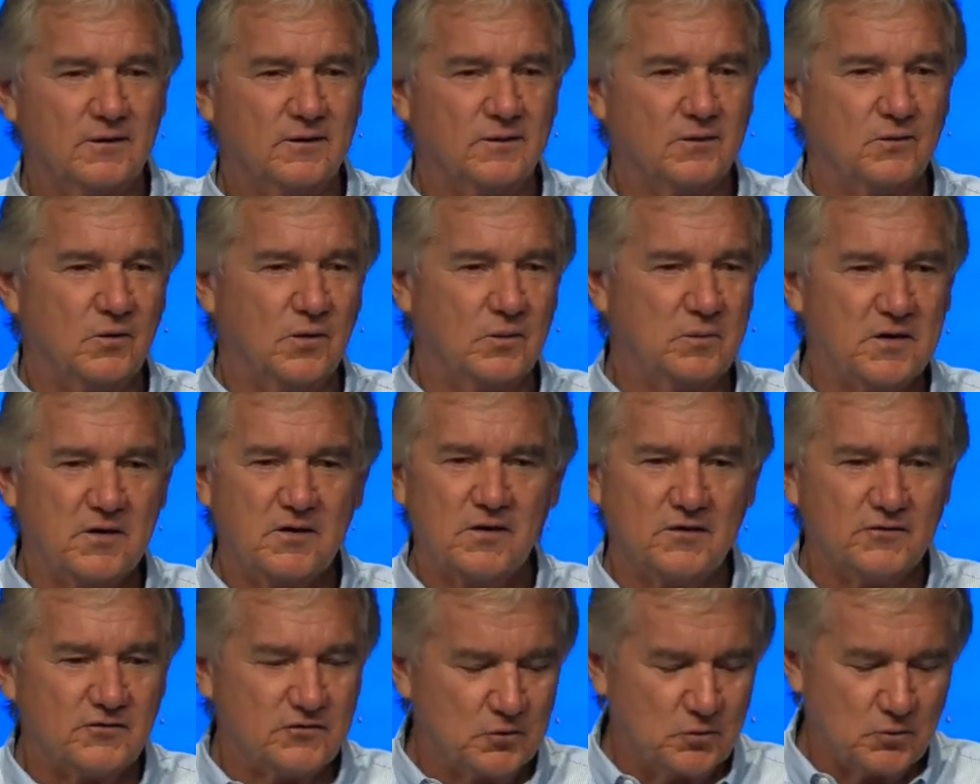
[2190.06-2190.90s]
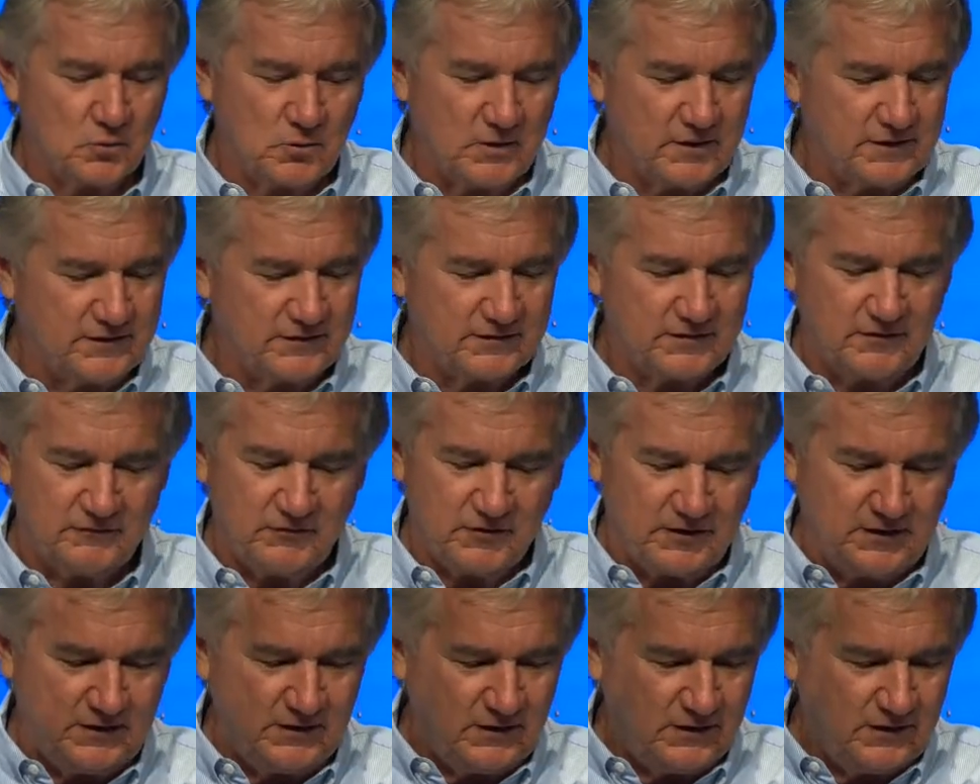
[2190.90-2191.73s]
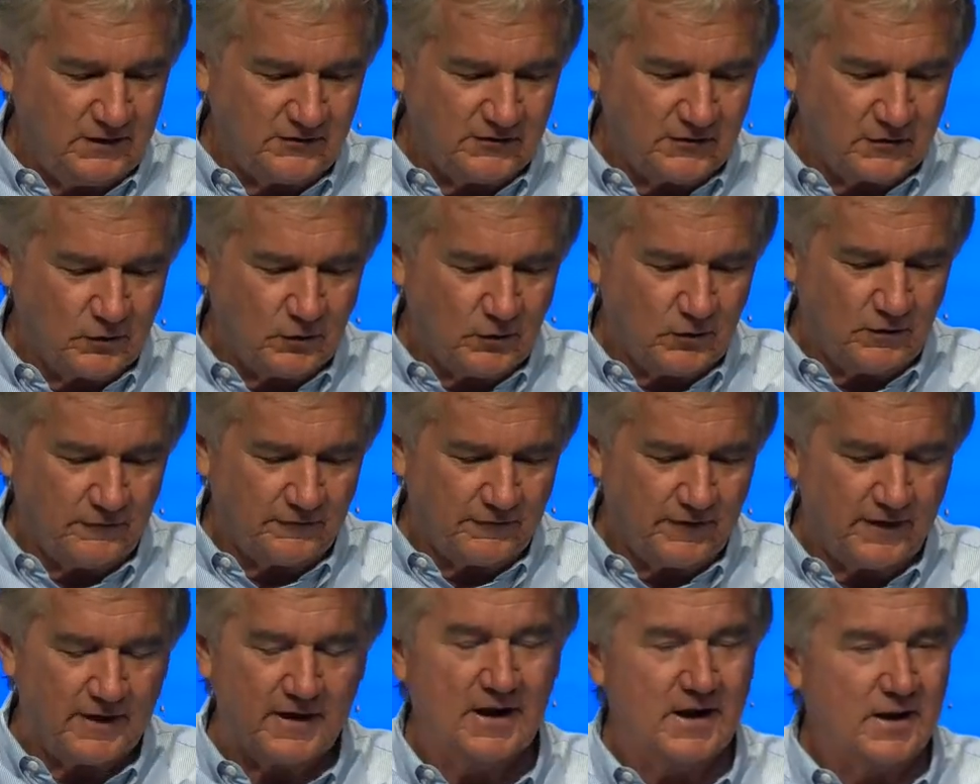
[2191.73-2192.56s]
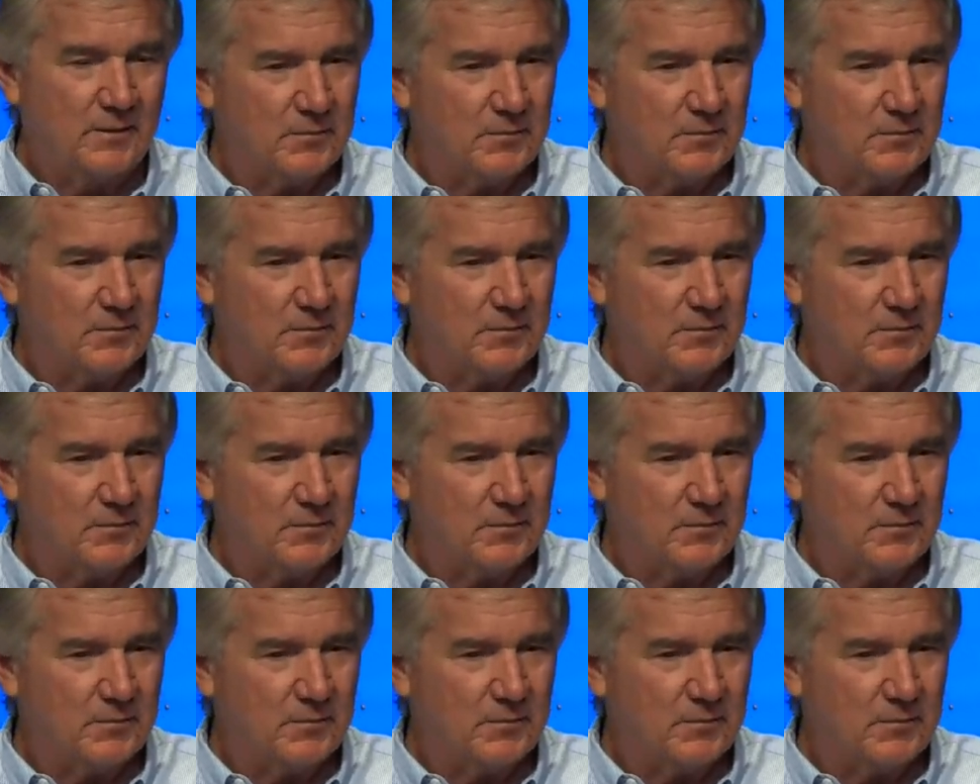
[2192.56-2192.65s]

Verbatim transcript: well, because you were willing to suffer, he, he's glorified.